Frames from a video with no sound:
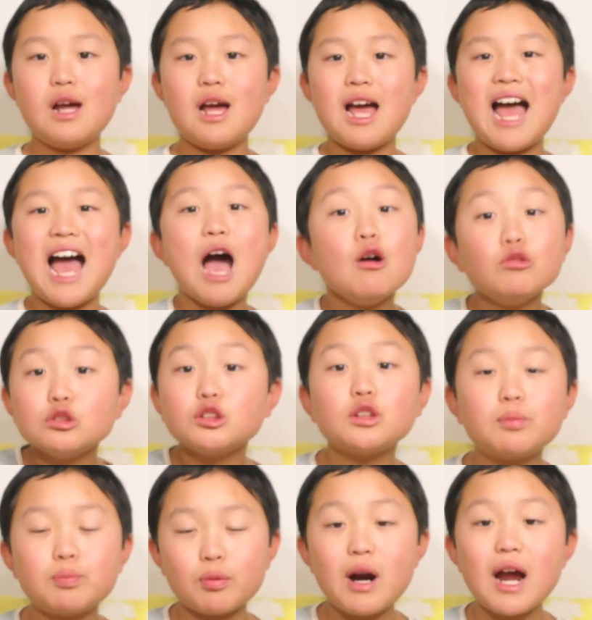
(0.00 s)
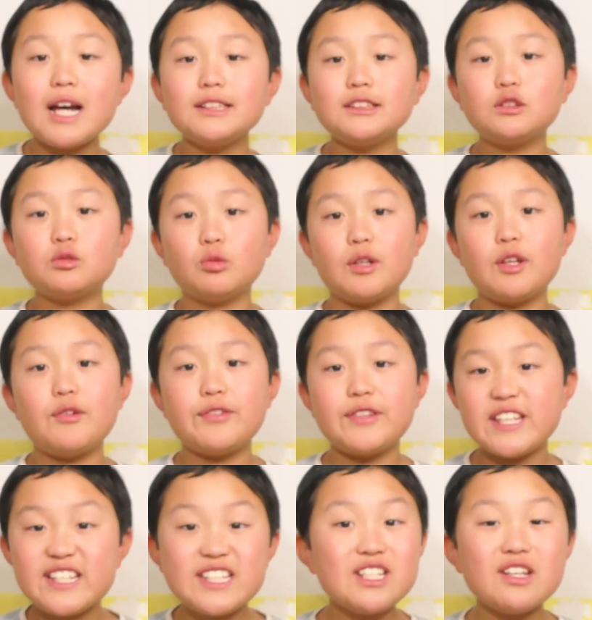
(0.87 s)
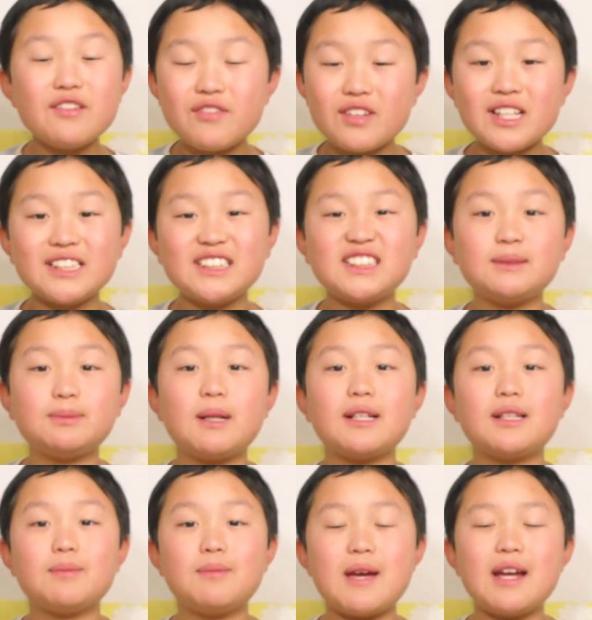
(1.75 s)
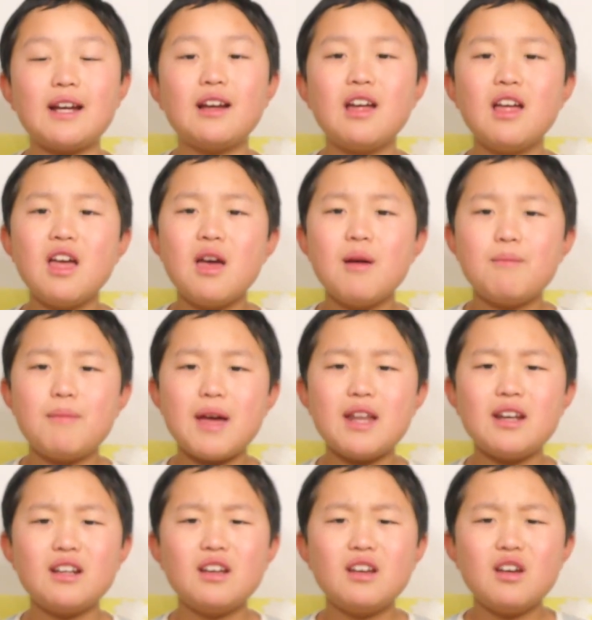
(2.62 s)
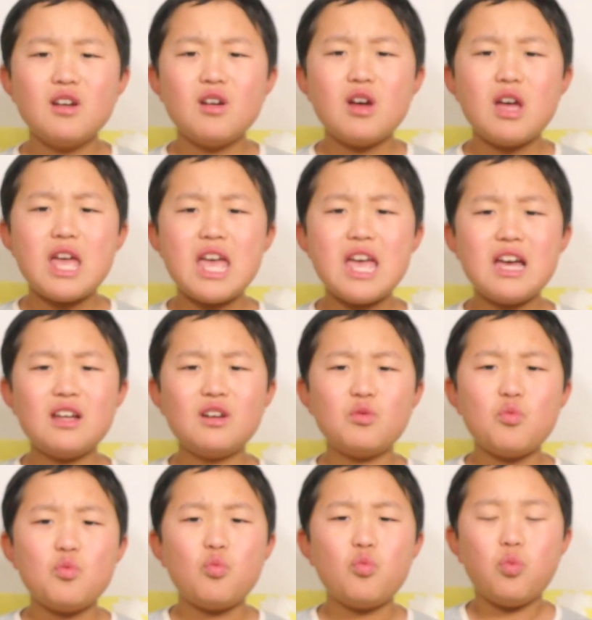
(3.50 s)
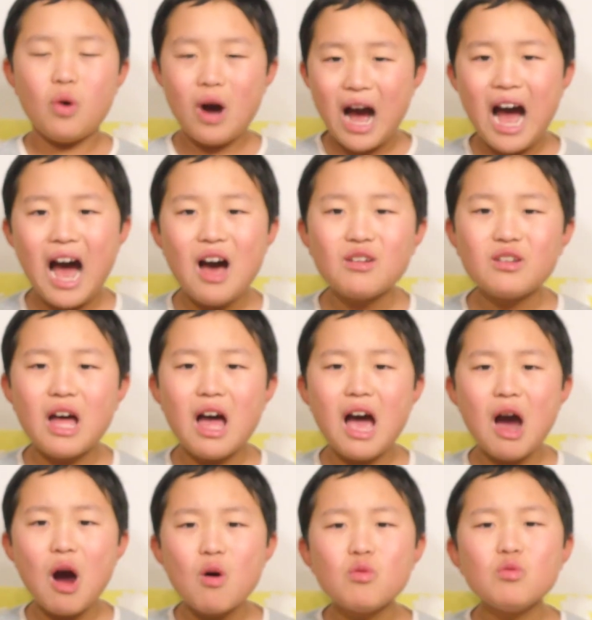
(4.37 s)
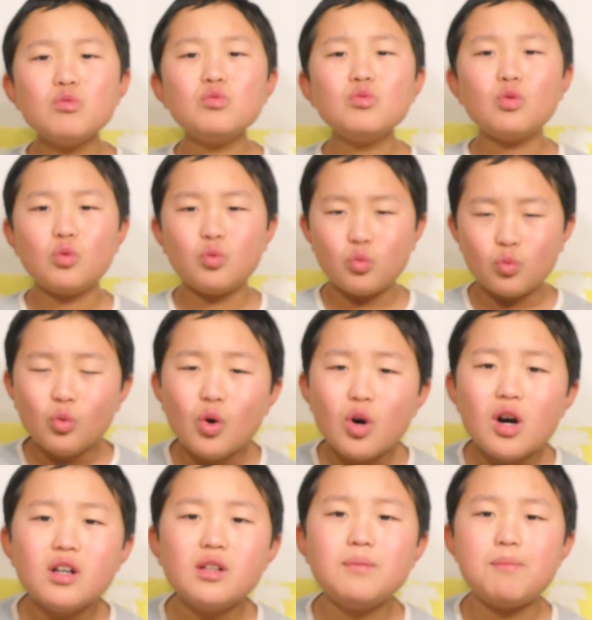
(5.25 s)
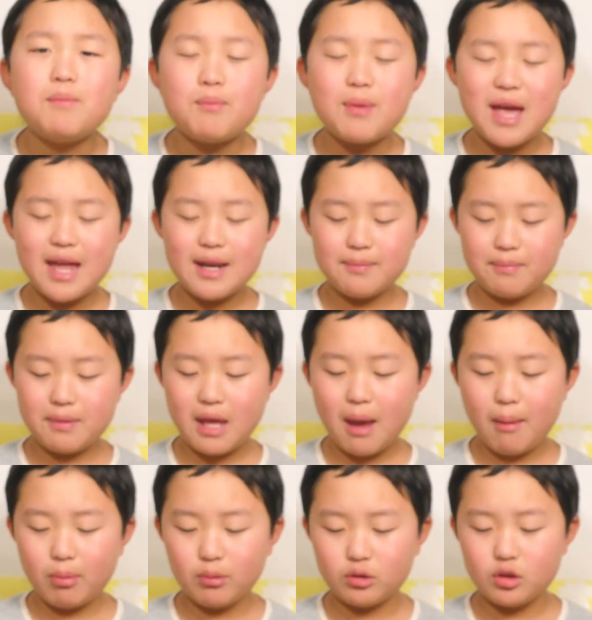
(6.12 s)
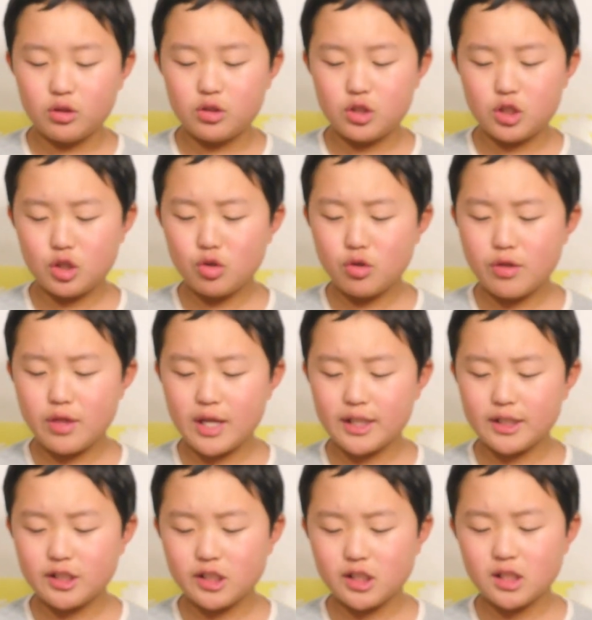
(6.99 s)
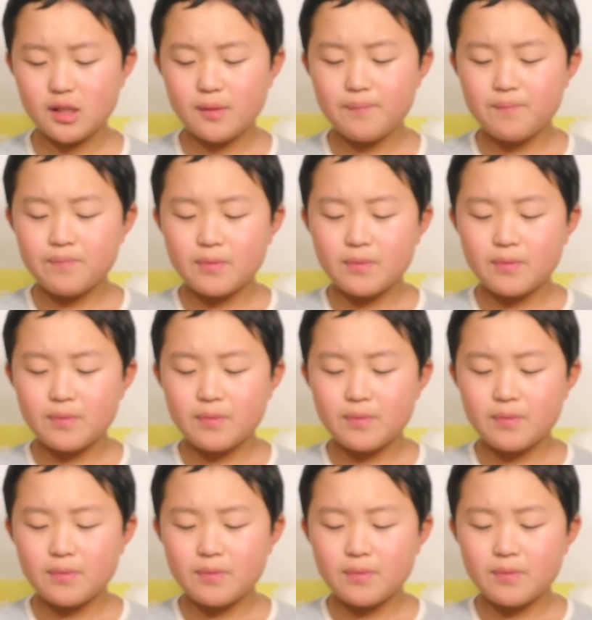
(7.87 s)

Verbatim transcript: How surprised were you? Did you even expect Ben? Ben and how, how would Ben be able to do this?